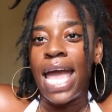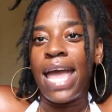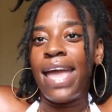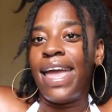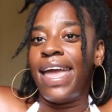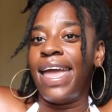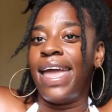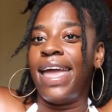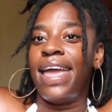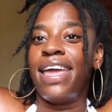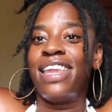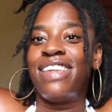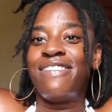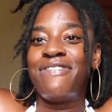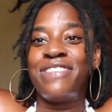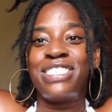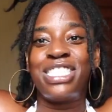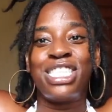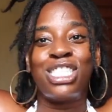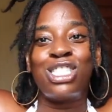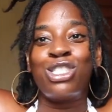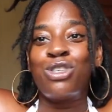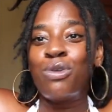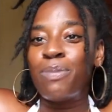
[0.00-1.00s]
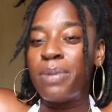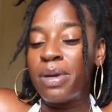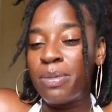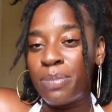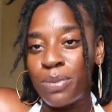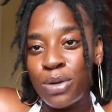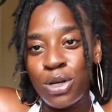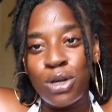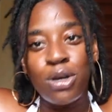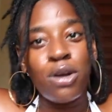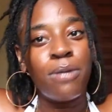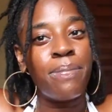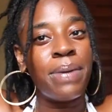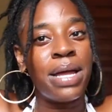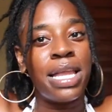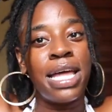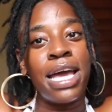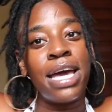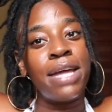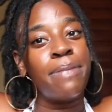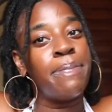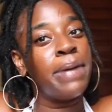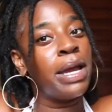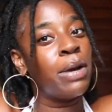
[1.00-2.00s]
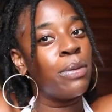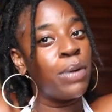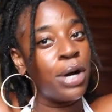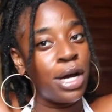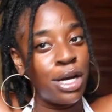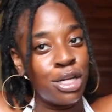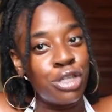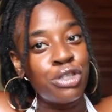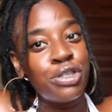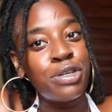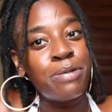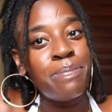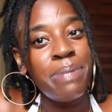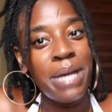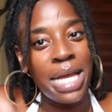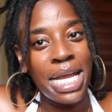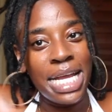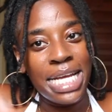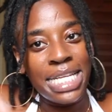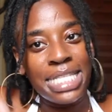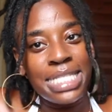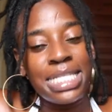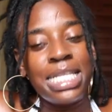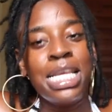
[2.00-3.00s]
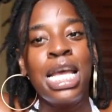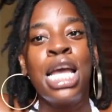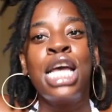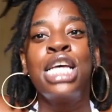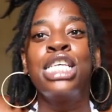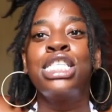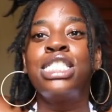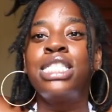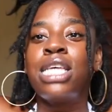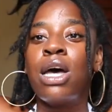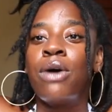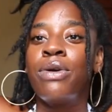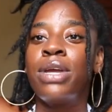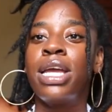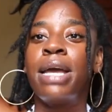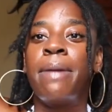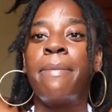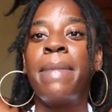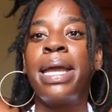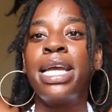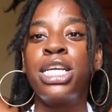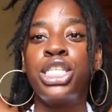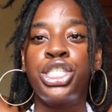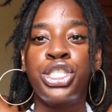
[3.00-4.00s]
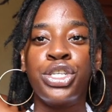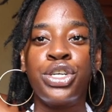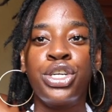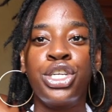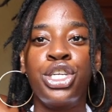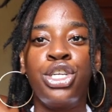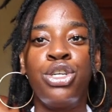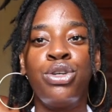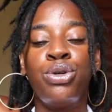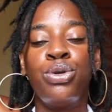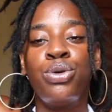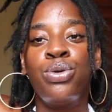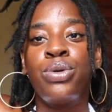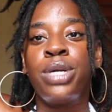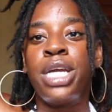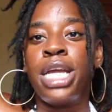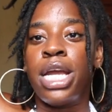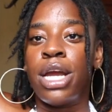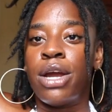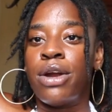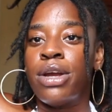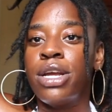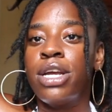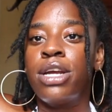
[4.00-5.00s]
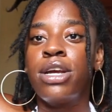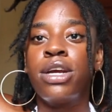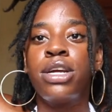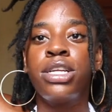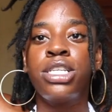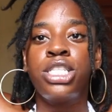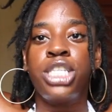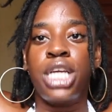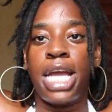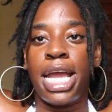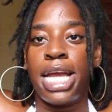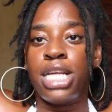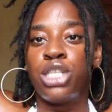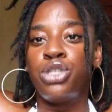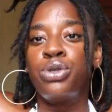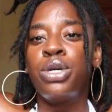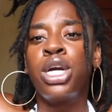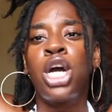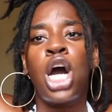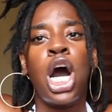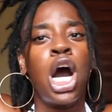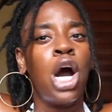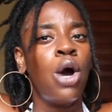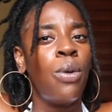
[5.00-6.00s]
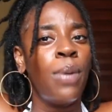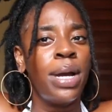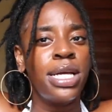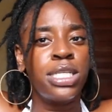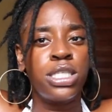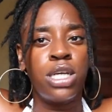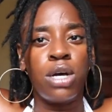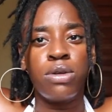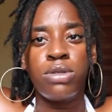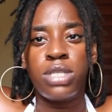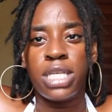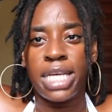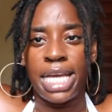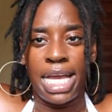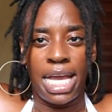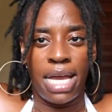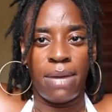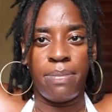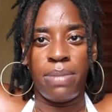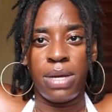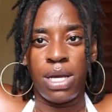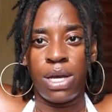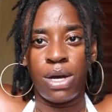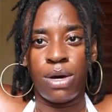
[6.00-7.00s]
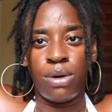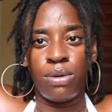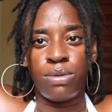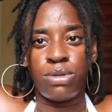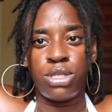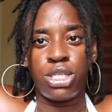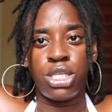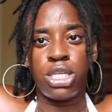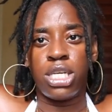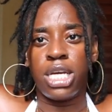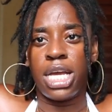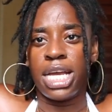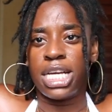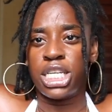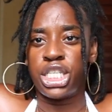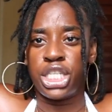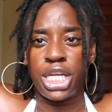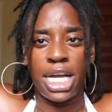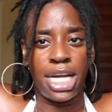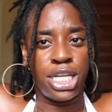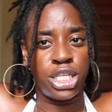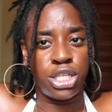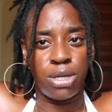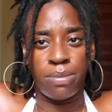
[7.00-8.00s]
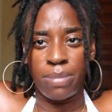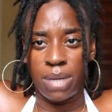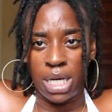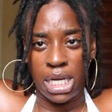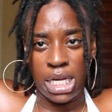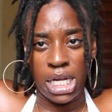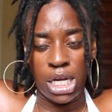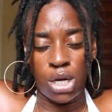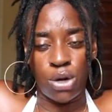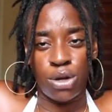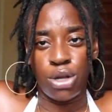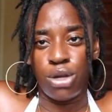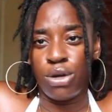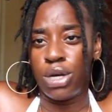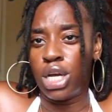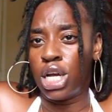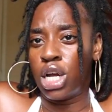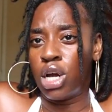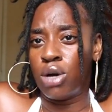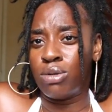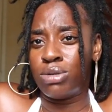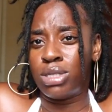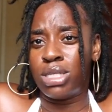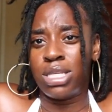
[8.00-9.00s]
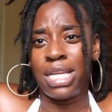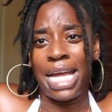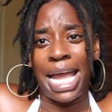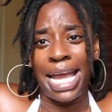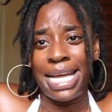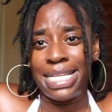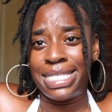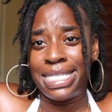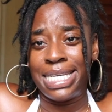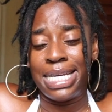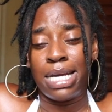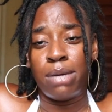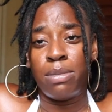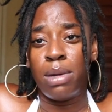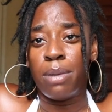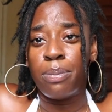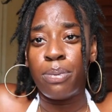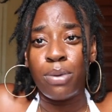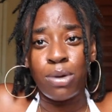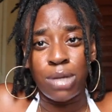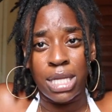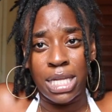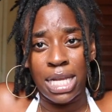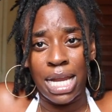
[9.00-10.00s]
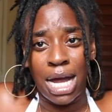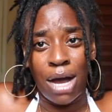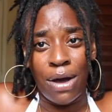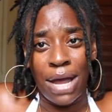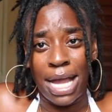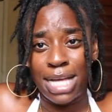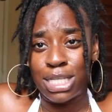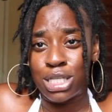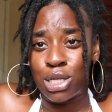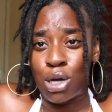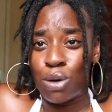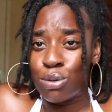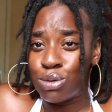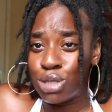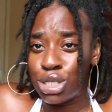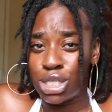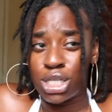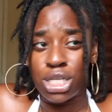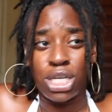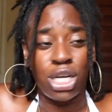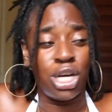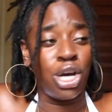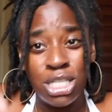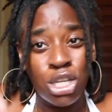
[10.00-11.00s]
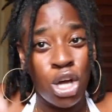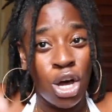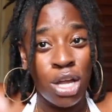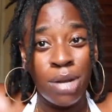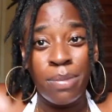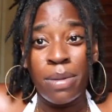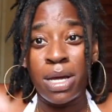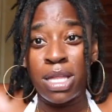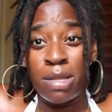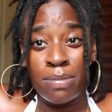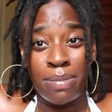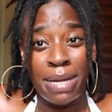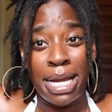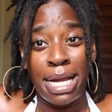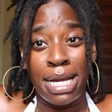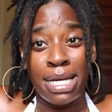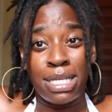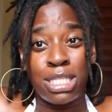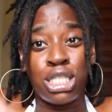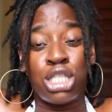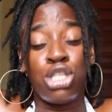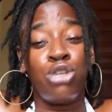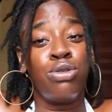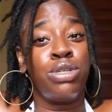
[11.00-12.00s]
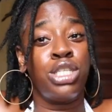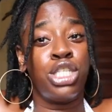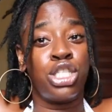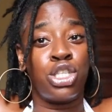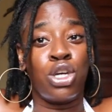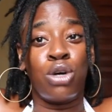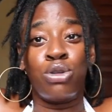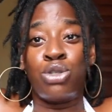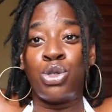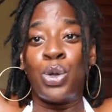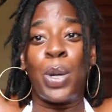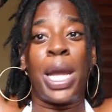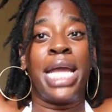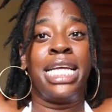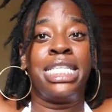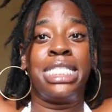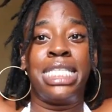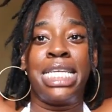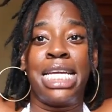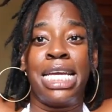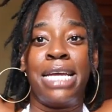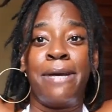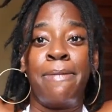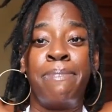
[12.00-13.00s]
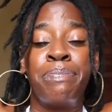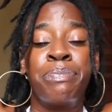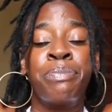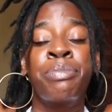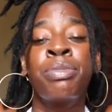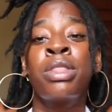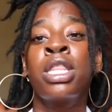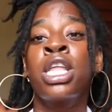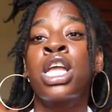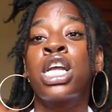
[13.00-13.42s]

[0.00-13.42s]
And if it's just 2 people, you're gonna probably have to pay 100 a piece. So yeah, make sure you carry your change. You can always go to Cambio to exchange your money, or you can go to the ATM and pull it out at Scotia, all them other banks. You can just go to an ATM.